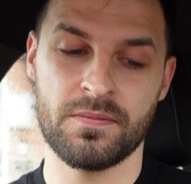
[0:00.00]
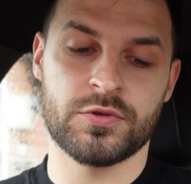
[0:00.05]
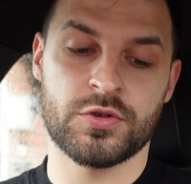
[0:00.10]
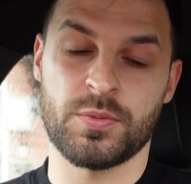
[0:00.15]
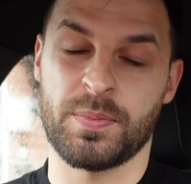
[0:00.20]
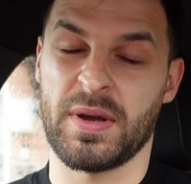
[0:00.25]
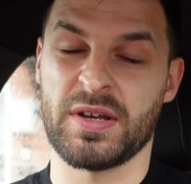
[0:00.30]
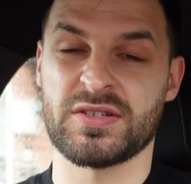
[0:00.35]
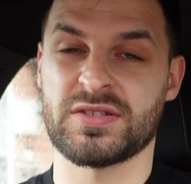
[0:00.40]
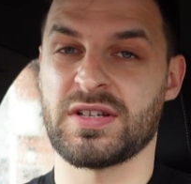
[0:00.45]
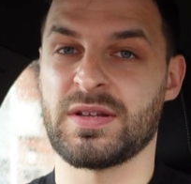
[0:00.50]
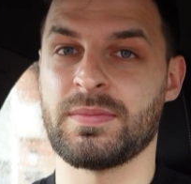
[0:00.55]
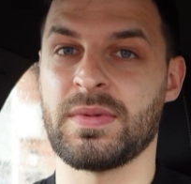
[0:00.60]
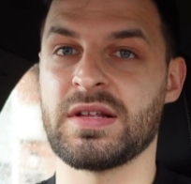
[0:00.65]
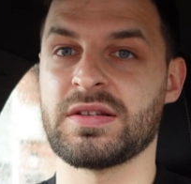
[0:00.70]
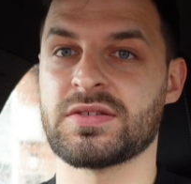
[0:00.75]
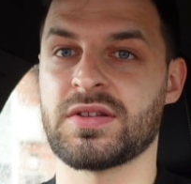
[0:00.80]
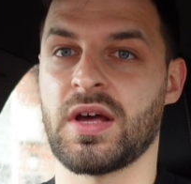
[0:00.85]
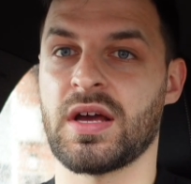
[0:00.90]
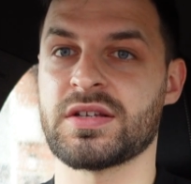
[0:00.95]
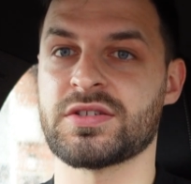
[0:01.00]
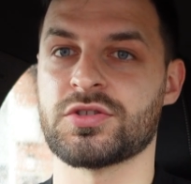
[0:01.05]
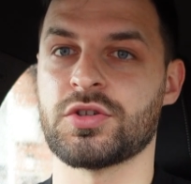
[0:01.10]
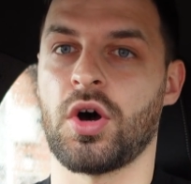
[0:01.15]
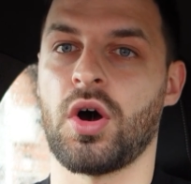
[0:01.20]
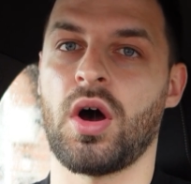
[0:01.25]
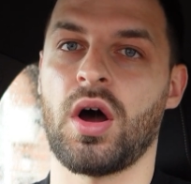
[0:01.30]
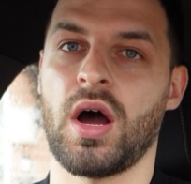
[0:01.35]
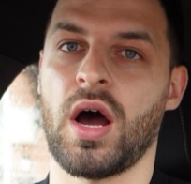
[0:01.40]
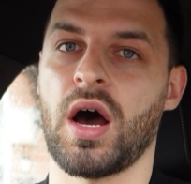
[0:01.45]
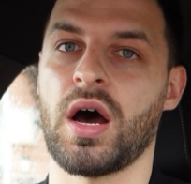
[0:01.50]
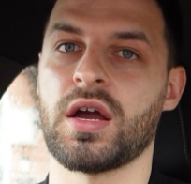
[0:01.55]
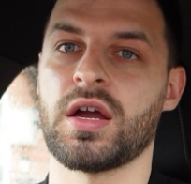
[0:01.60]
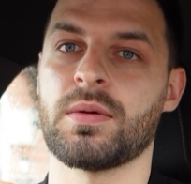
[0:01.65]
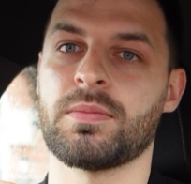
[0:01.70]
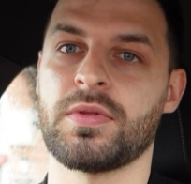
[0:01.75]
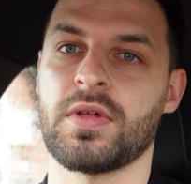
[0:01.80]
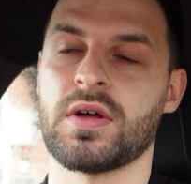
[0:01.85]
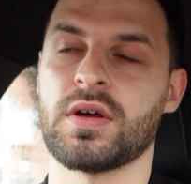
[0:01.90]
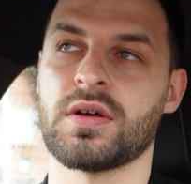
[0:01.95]
so basically means that it's not high
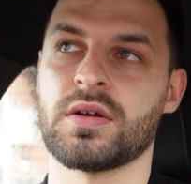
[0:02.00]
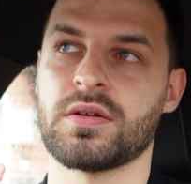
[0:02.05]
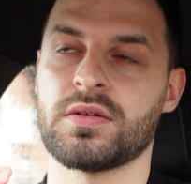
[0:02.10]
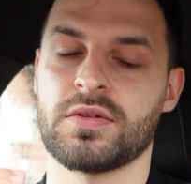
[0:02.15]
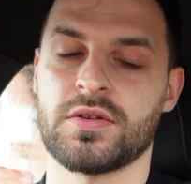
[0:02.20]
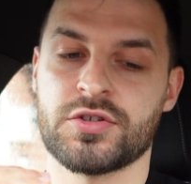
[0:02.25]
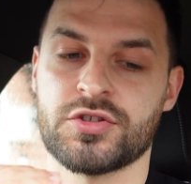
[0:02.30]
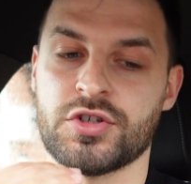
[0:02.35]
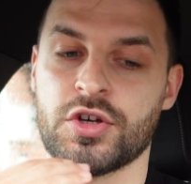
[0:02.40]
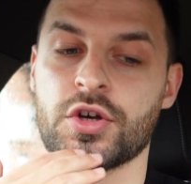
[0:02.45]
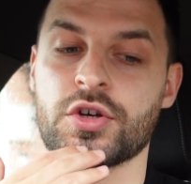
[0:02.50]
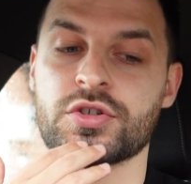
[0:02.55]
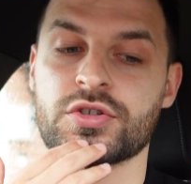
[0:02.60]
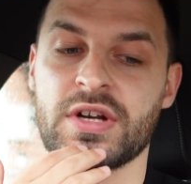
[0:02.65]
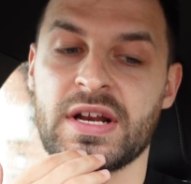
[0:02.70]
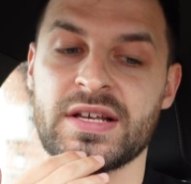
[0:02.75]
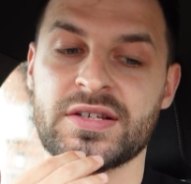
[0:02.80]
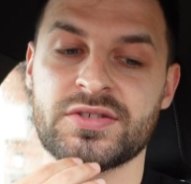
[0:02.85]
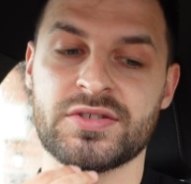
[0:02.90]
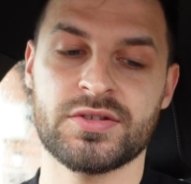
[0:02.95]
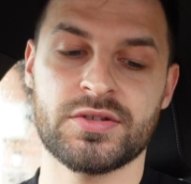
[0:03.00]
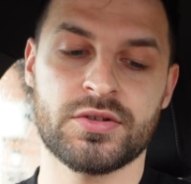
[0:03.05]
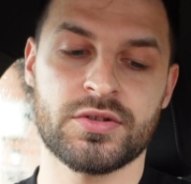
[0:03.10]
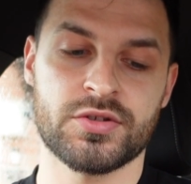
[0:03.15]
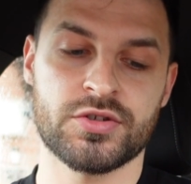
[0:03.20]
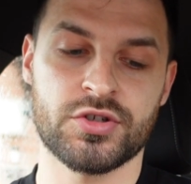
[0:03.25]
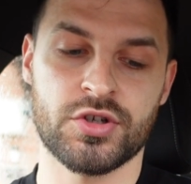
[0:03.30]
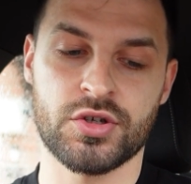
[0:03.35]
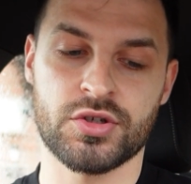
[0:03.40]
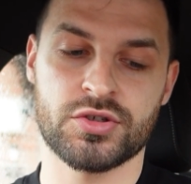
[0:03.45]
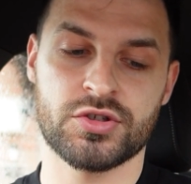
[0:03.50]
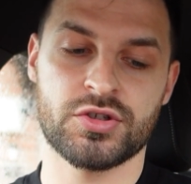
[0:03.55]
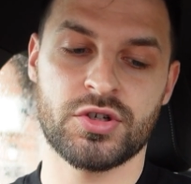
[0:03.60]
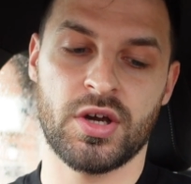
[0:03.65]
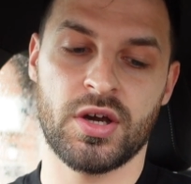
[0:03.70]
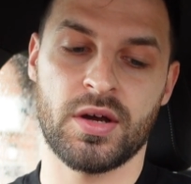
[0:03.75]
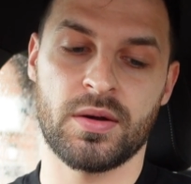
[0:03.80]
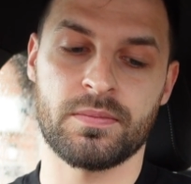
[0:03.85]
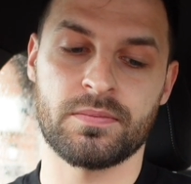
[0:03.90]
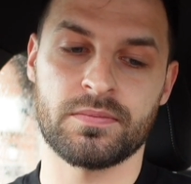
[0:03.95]
up the, the search list, the search
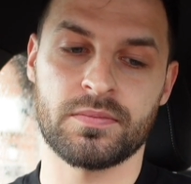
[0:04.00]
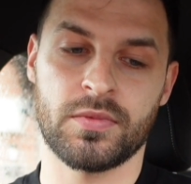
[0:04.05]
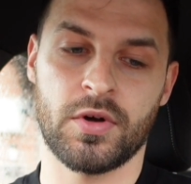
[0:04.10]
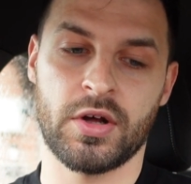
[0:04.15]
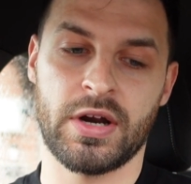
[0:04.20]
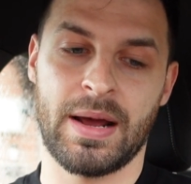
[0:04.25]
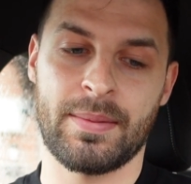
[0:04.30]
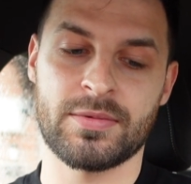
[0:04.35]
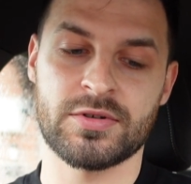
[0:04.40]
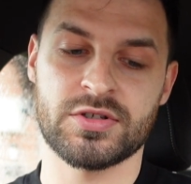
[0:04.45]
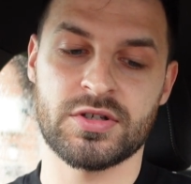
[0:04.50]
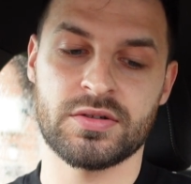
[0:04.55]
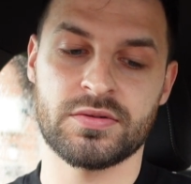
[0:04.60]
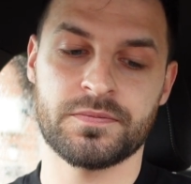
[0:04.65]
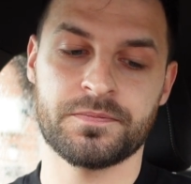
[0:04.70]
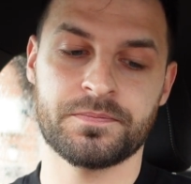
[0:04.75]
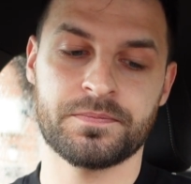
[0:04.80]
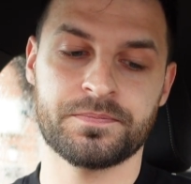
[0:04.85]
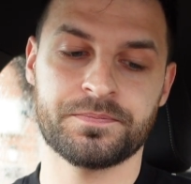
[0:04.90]
um, on Amazon.